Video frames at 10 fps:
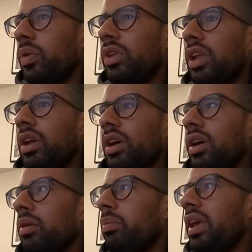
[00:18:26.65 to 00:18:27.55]
we need
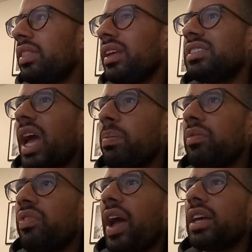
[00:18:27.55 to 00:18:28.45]
to make things
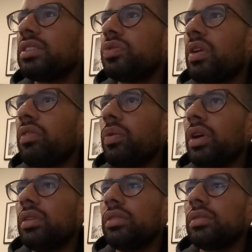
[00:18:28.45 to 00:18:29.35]
happen fast for
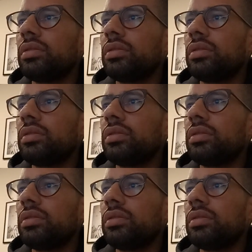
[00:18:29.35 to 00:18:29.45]
everyone.